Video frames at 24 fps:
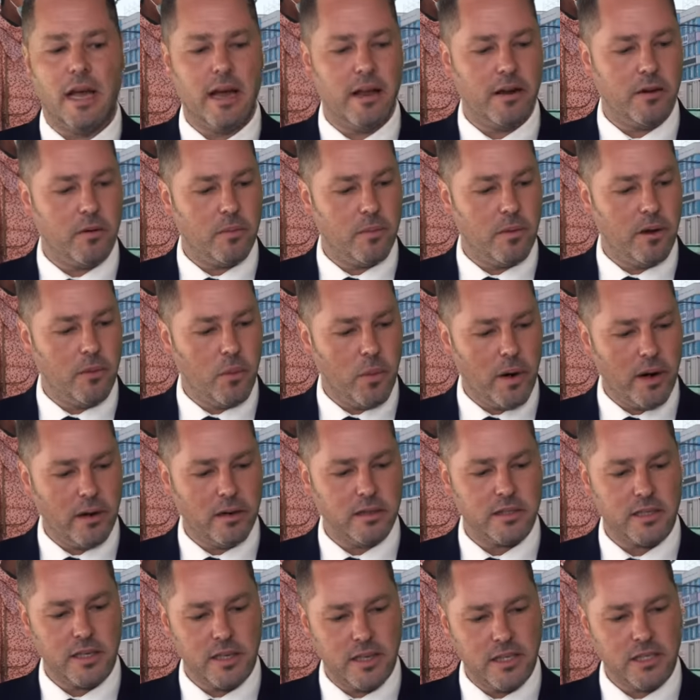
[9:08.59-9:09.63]
and
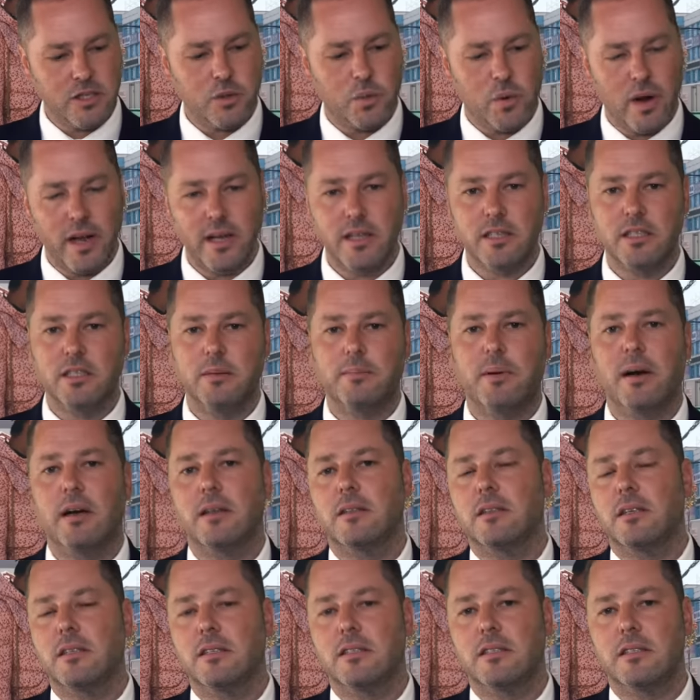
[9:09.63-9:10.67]
awareness is raised about
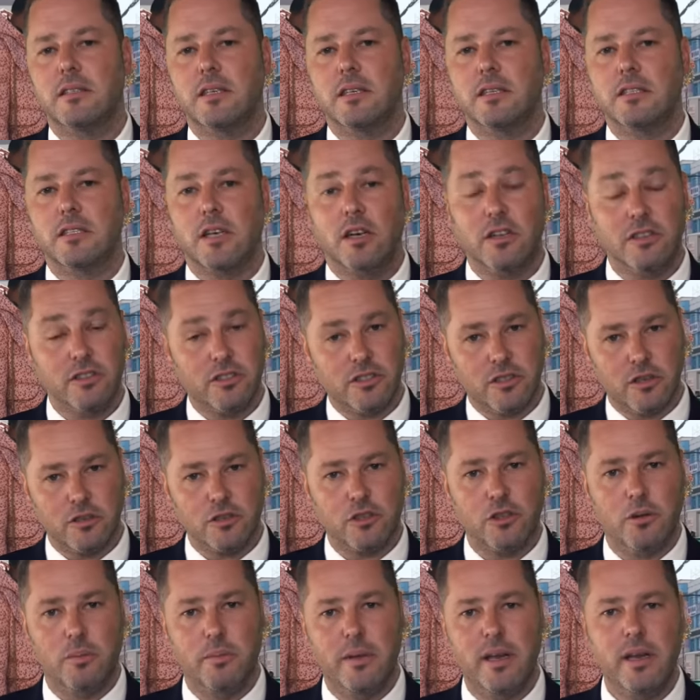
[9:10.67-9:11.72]
these things on
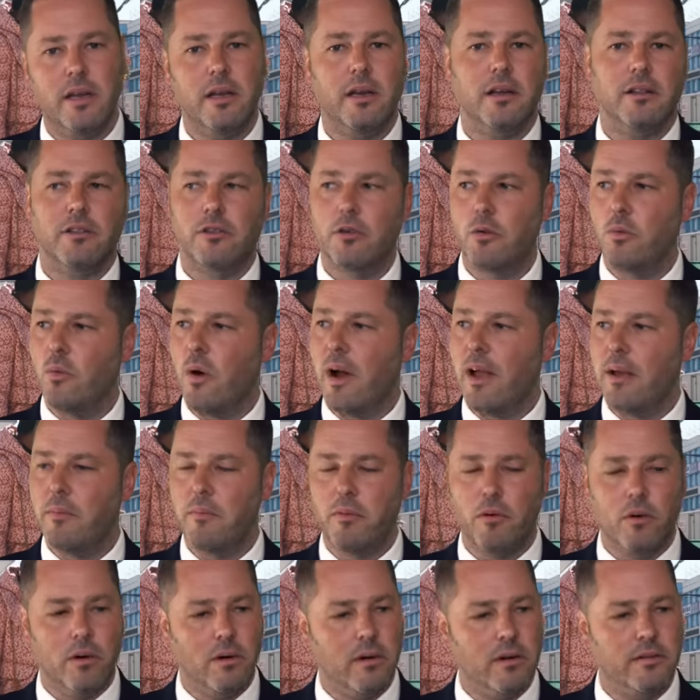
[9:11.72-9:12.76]
social media through
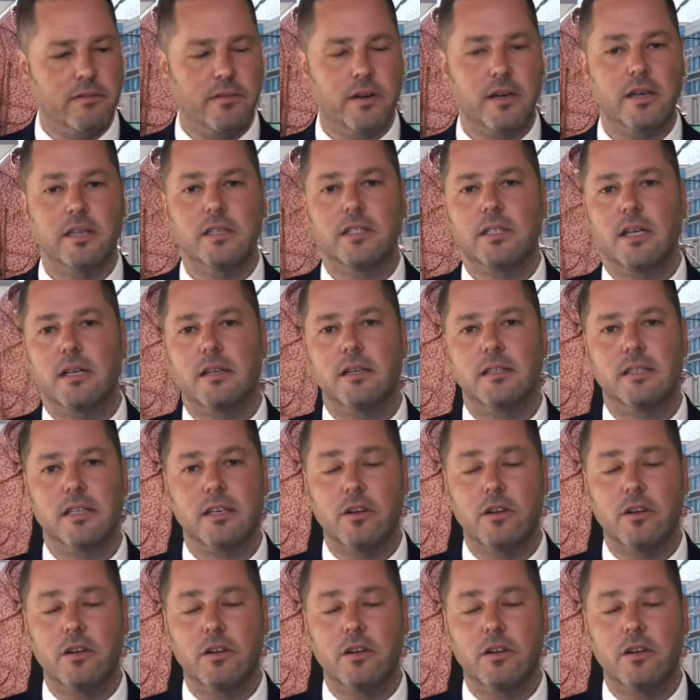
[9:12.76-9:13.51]
Weibo and various others.